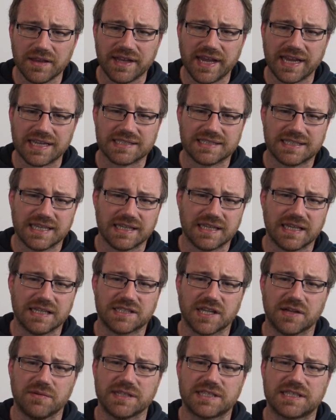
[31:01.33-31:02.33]
And the next thing they
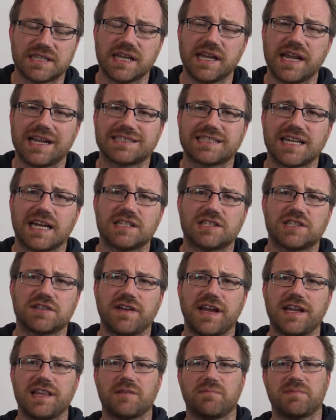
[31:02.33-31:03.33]
do is they
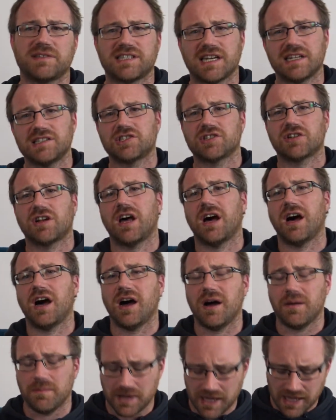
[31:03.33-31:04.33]
exaggerate the potential
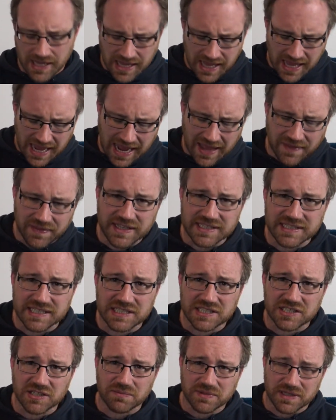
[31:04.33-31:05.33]
harm, and this
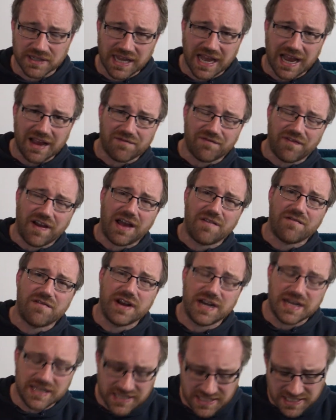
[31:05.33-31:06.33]
is something that I find
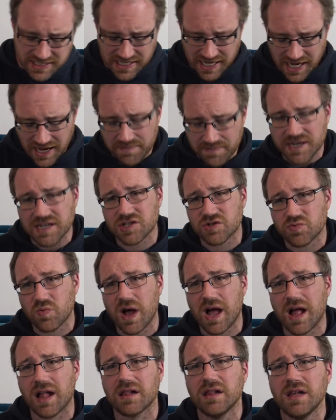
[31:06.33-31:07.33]
really disturbing as
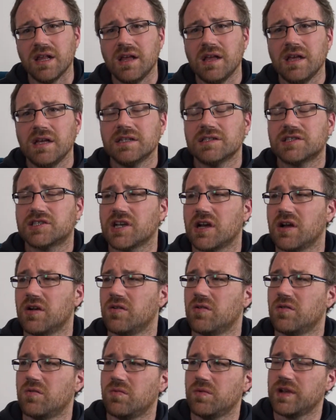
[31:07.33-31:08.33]
well.
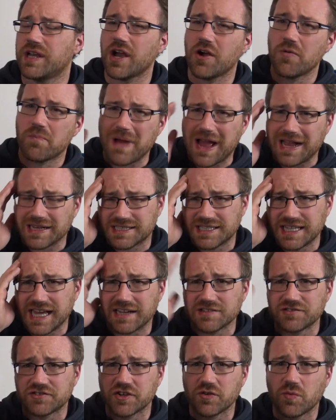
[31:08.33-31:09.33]
So we go back to the
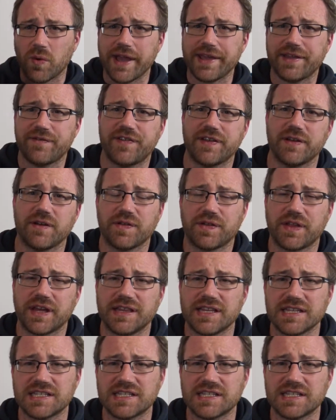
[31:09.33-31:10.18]
Andrew Wakefield thing.